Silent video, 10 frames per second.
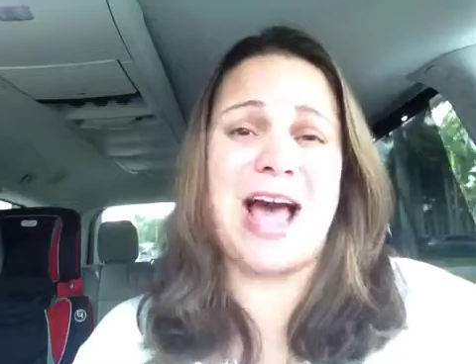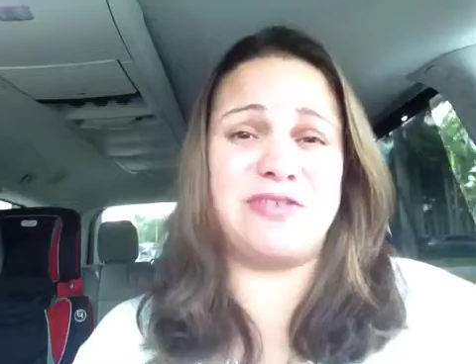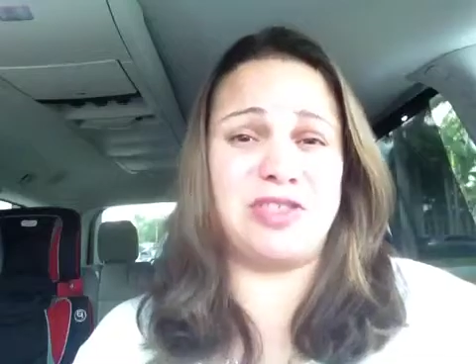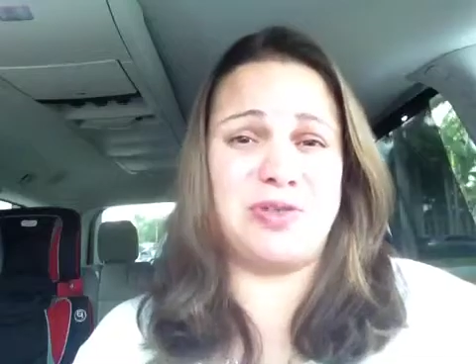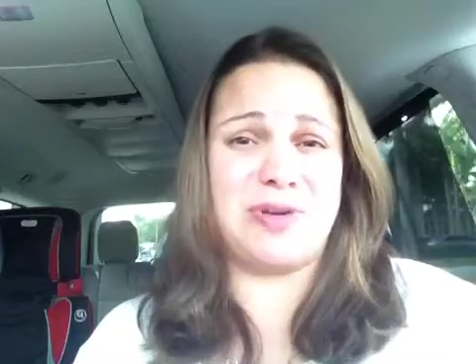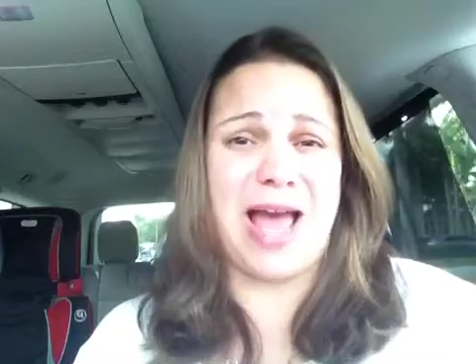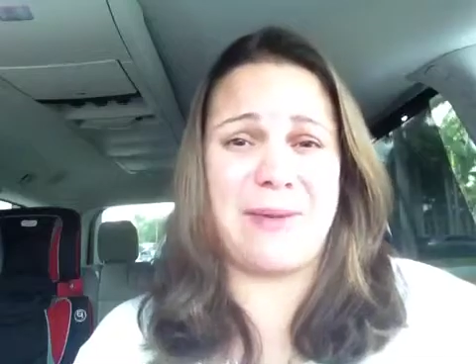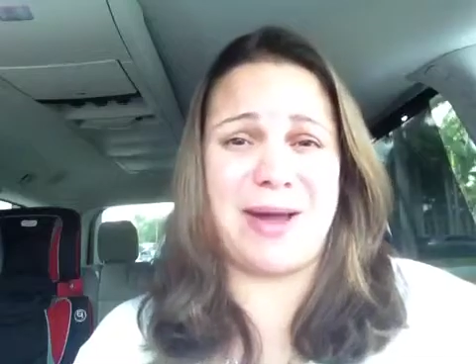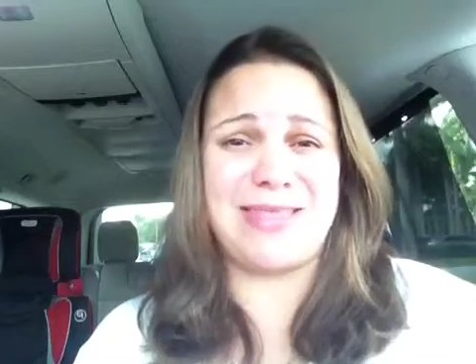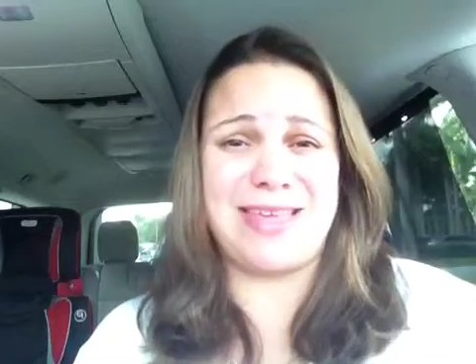afternoon
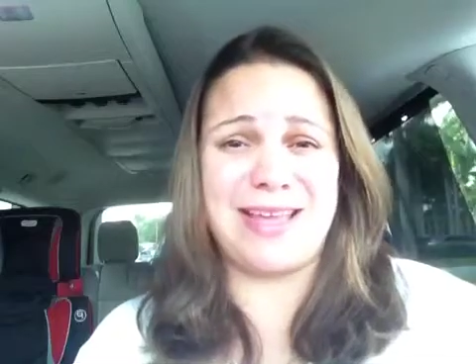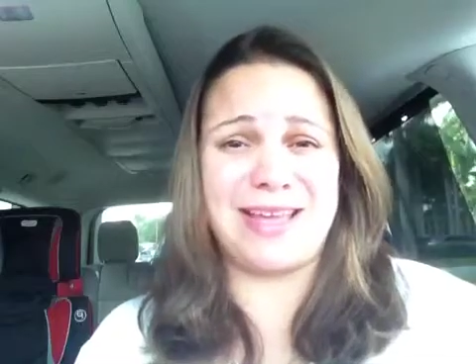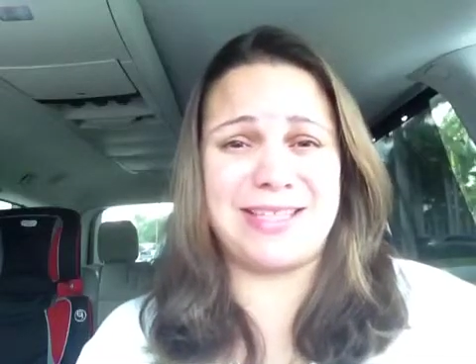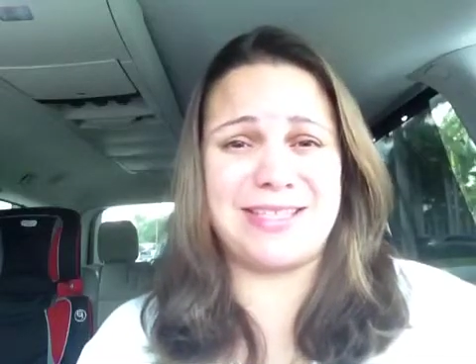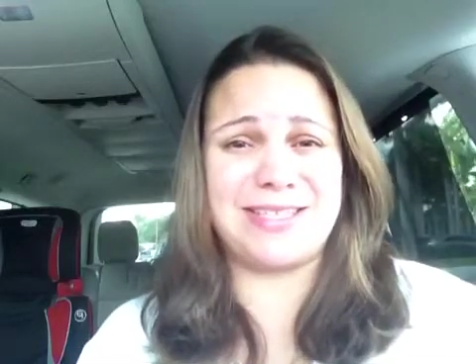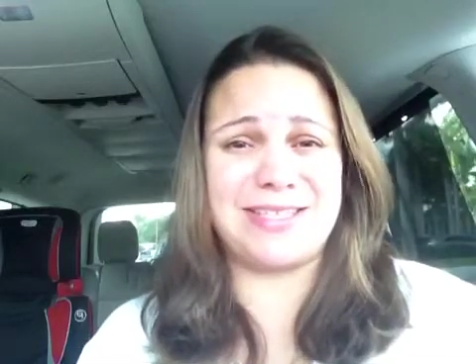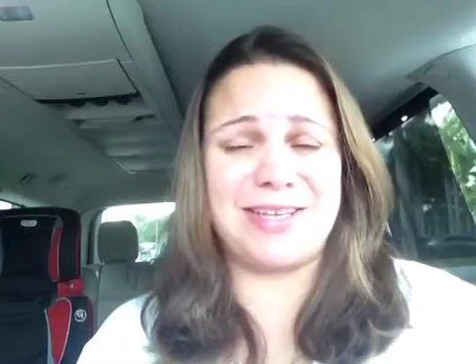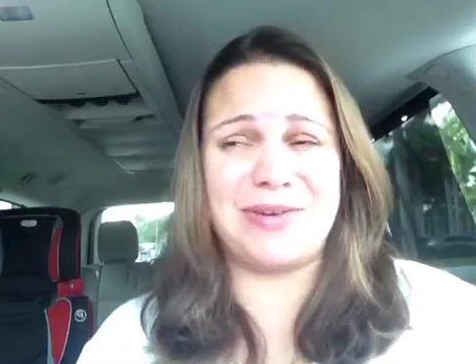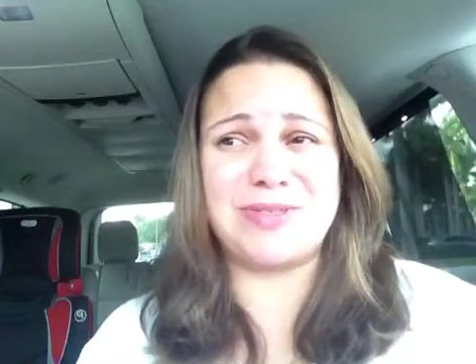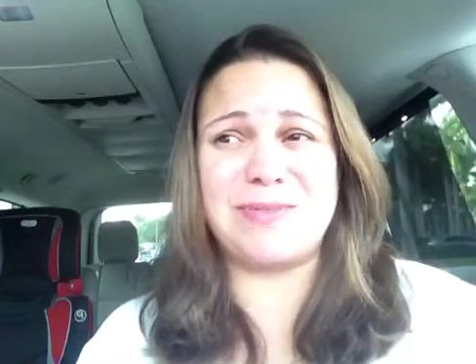nap, I think it's,
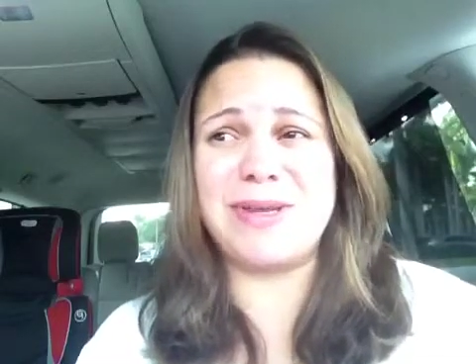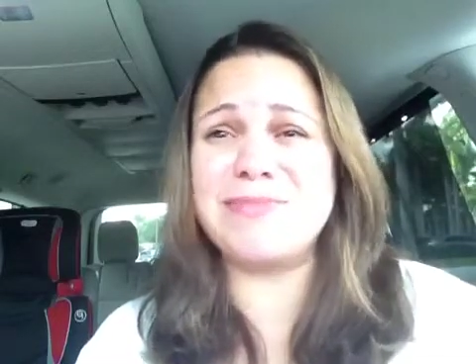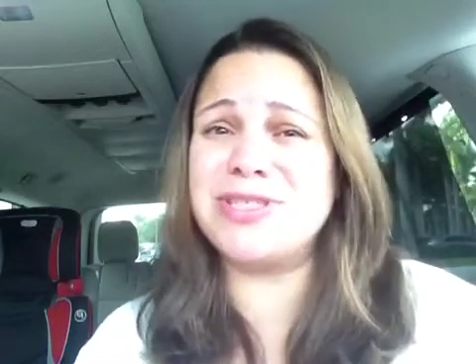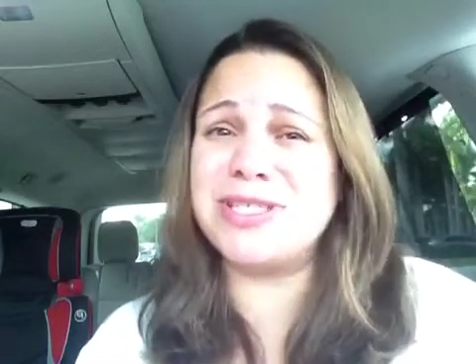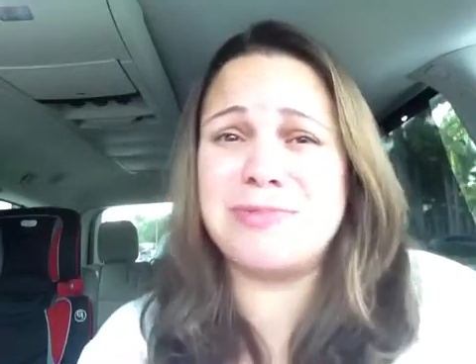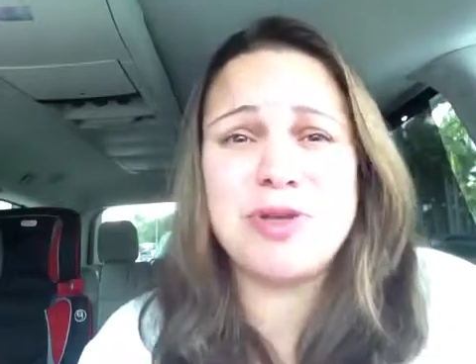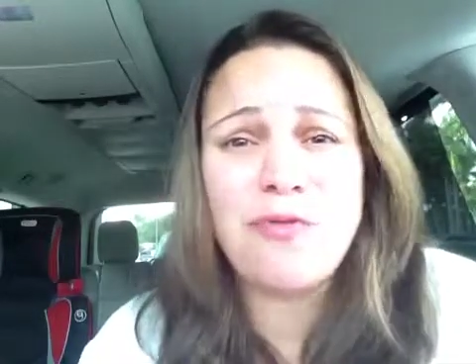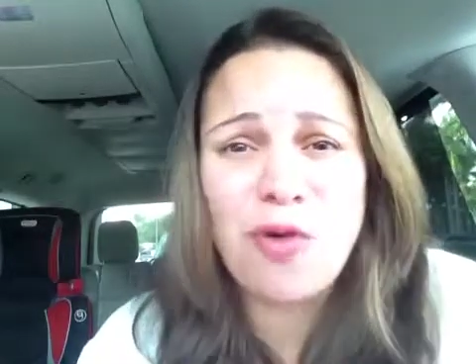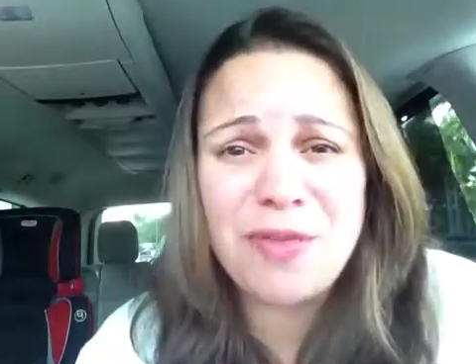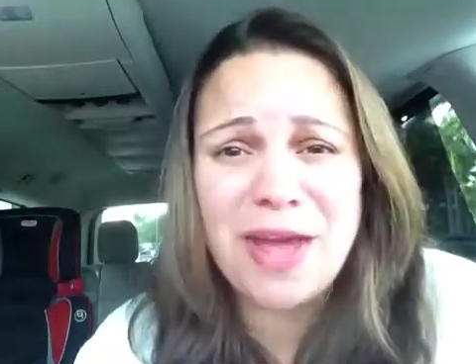sometimes she sleeps till
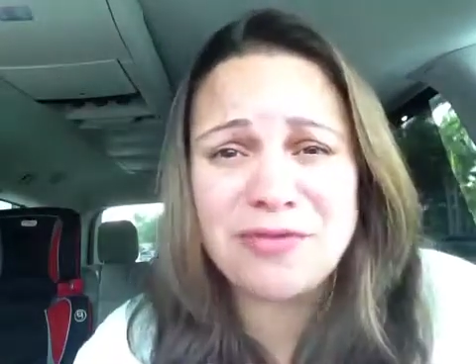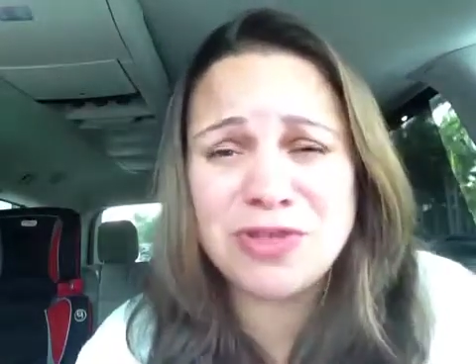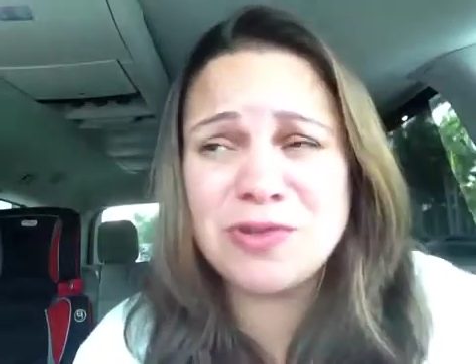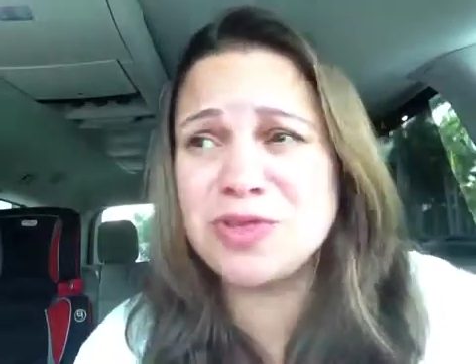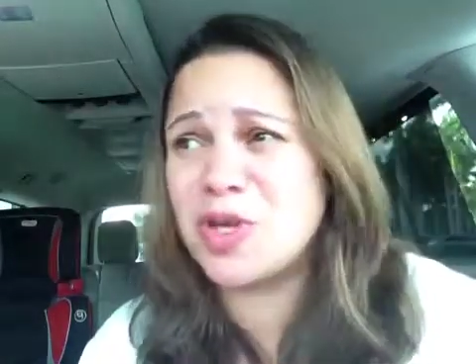4 in the afternoon.